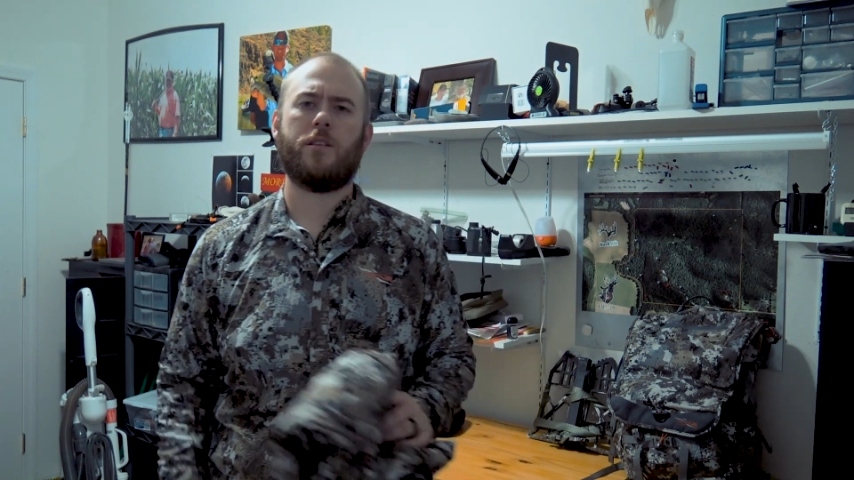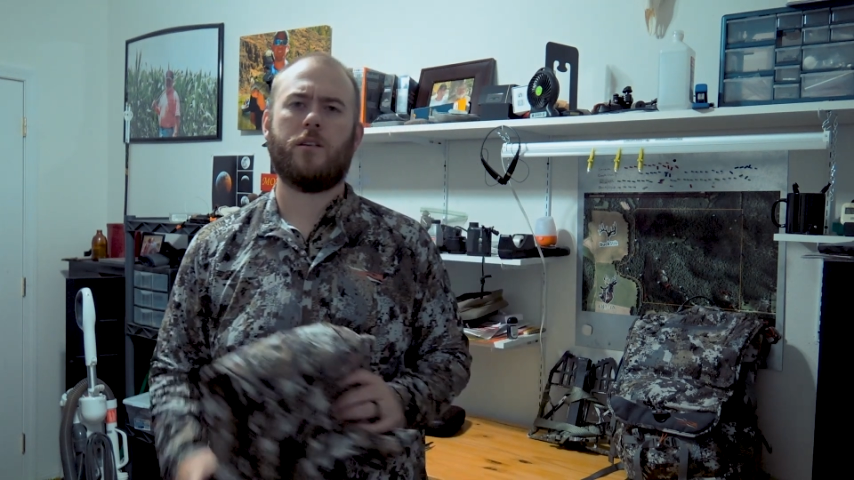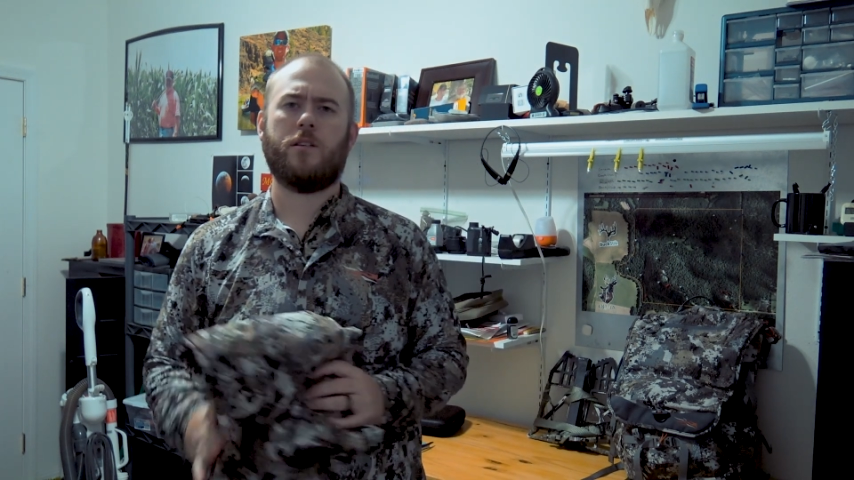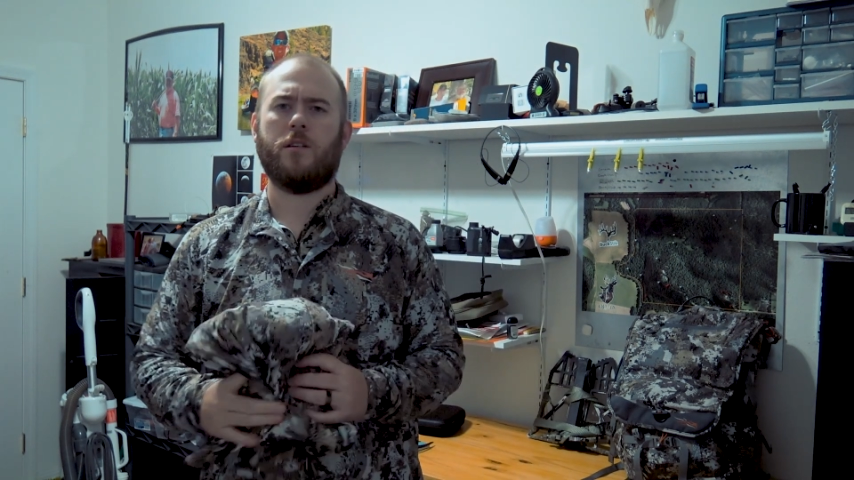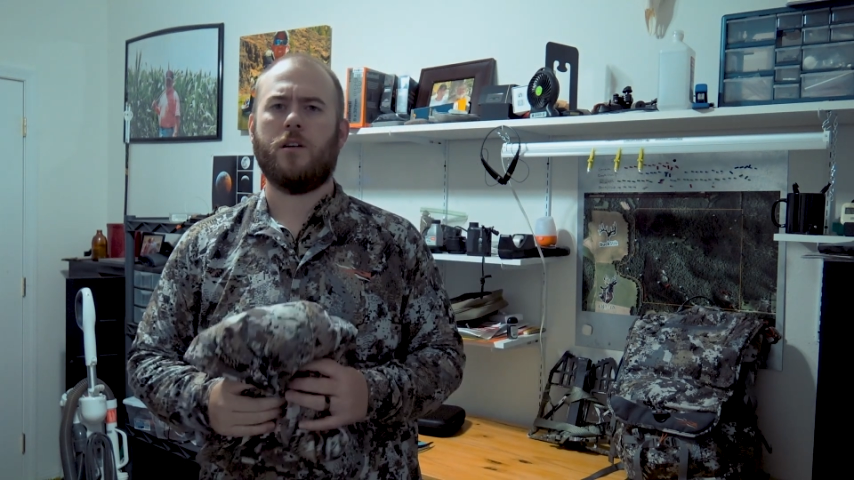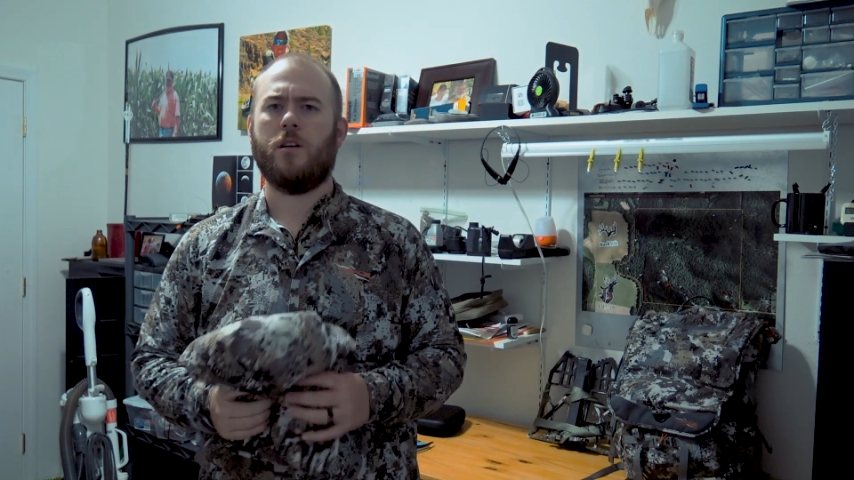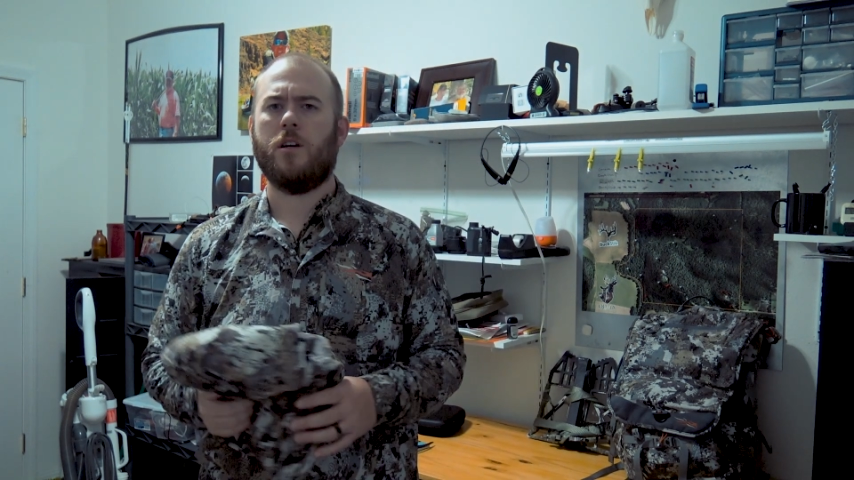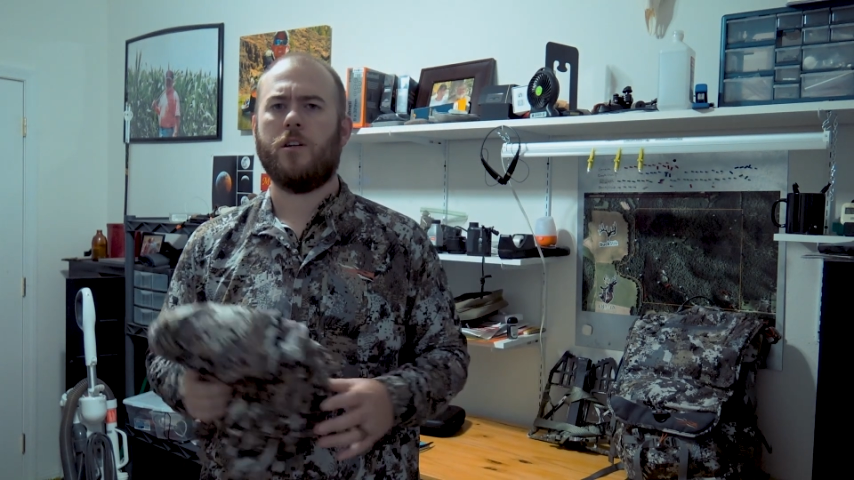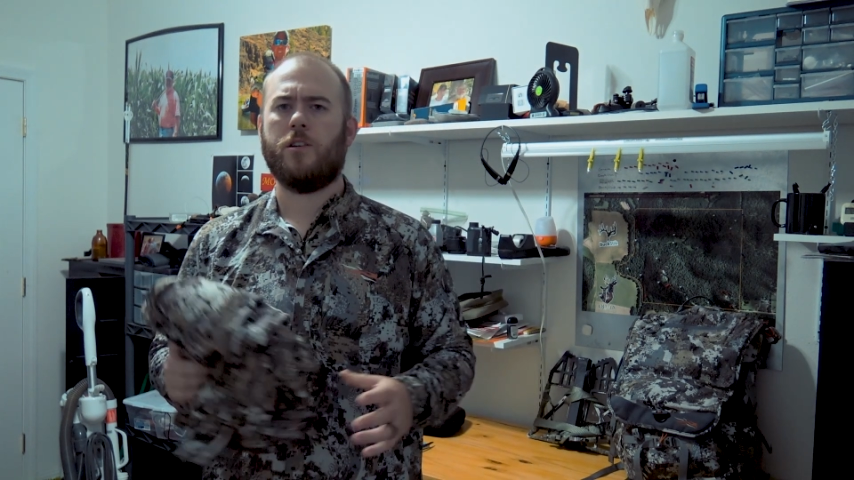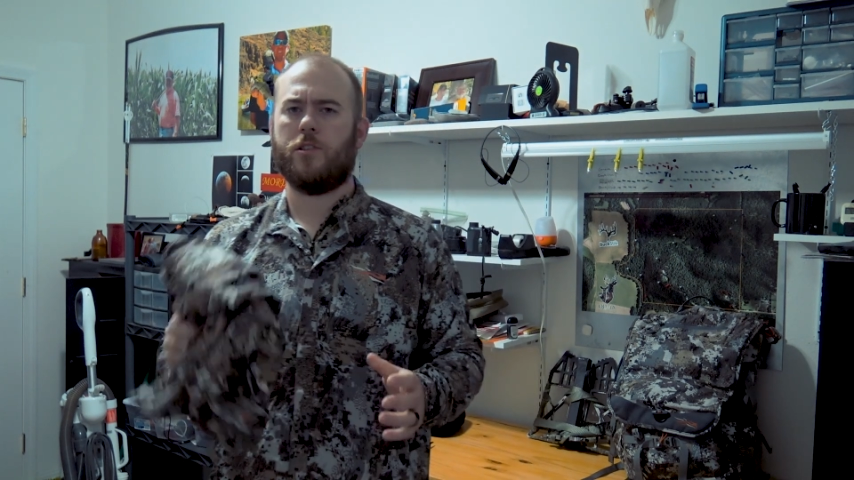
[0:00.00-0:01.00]

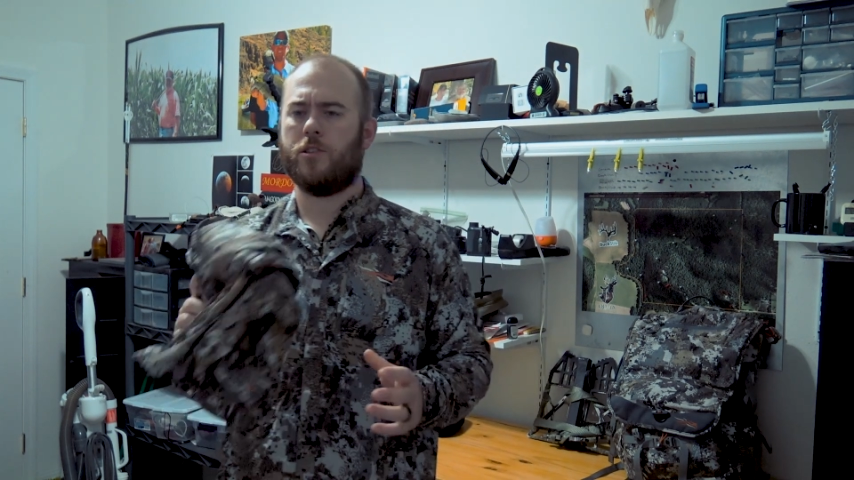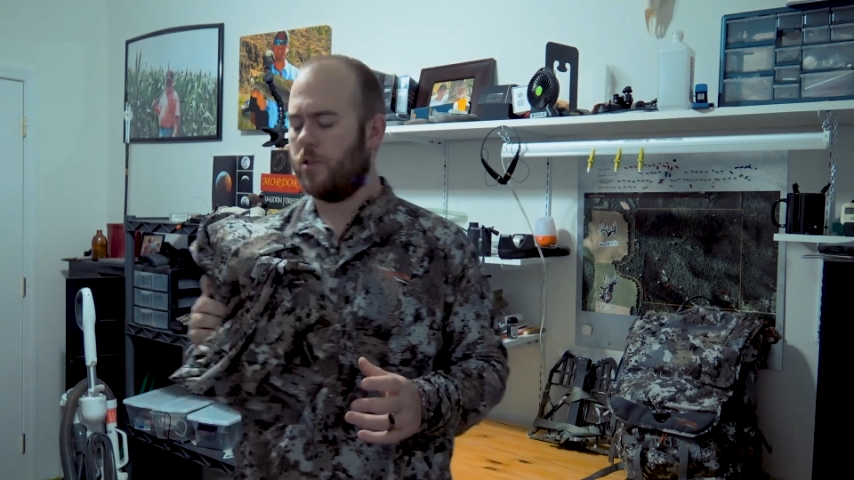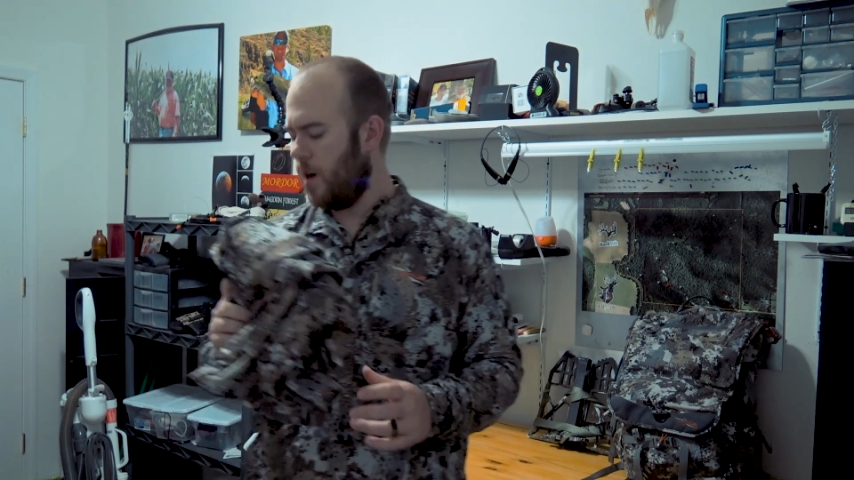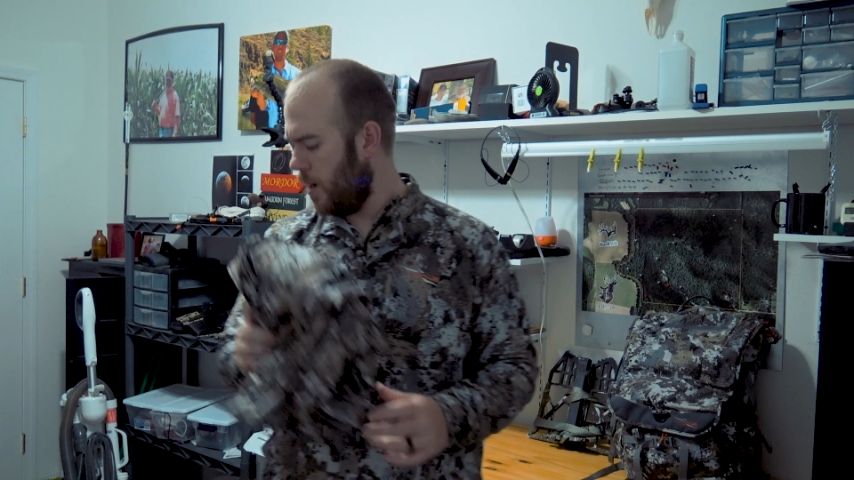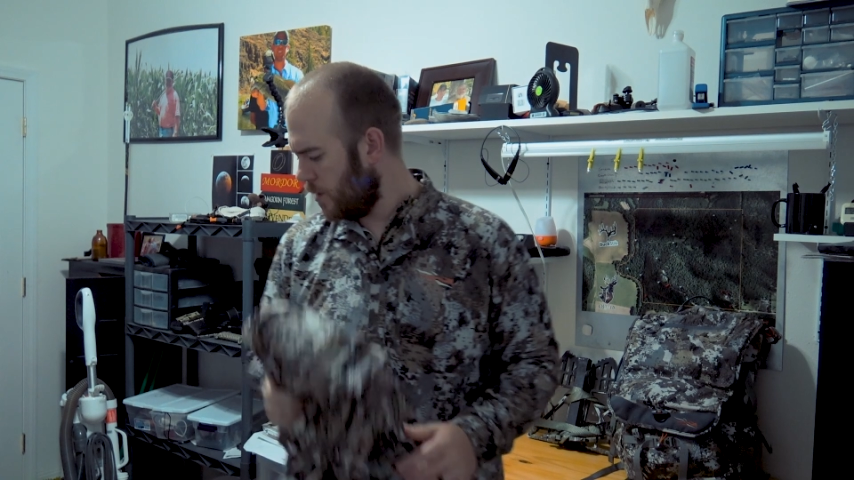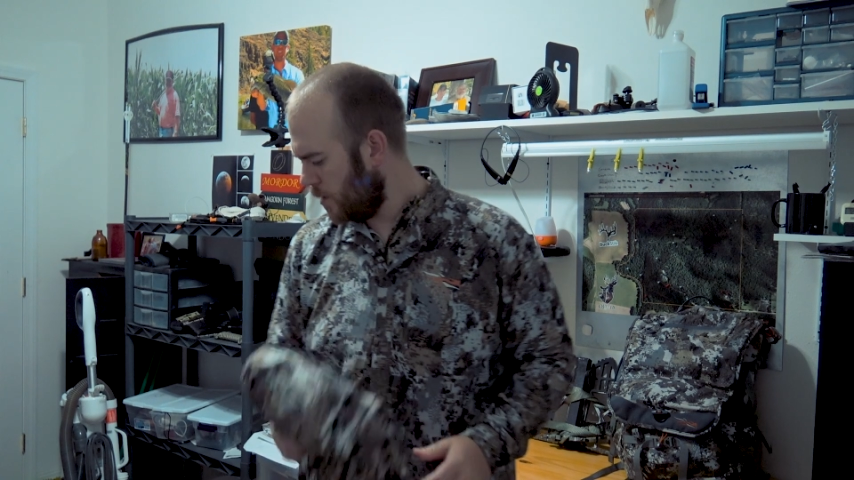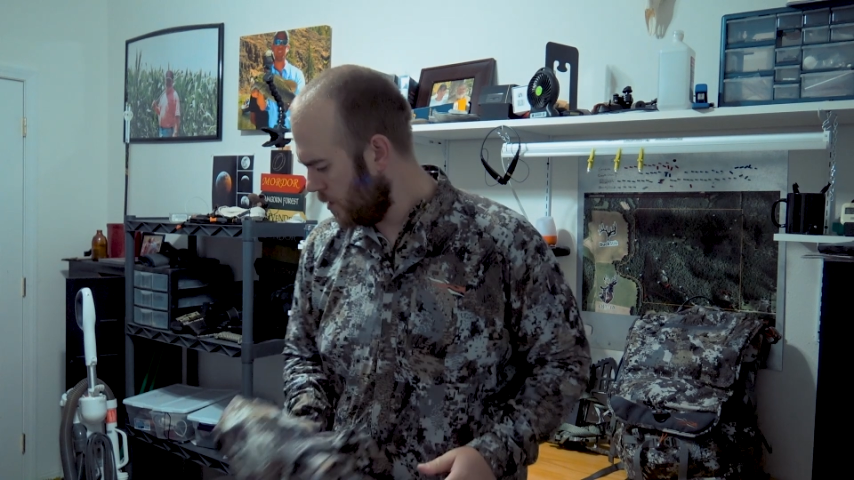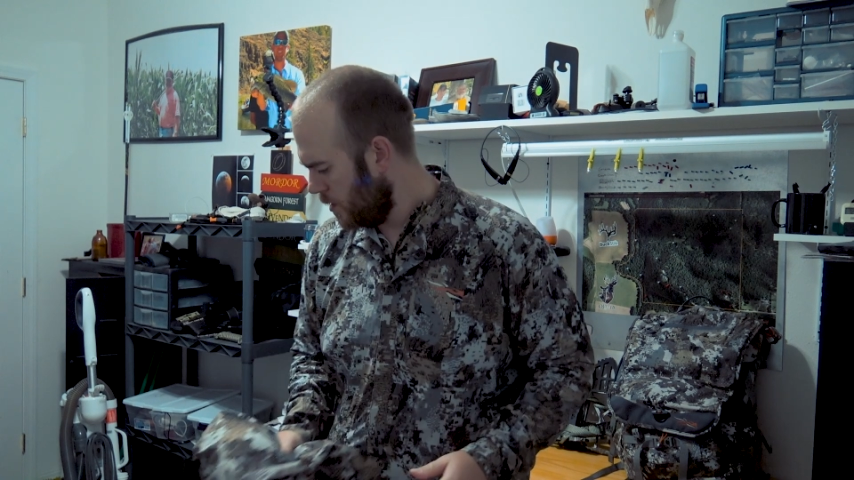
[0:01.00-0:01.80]
the Stratus.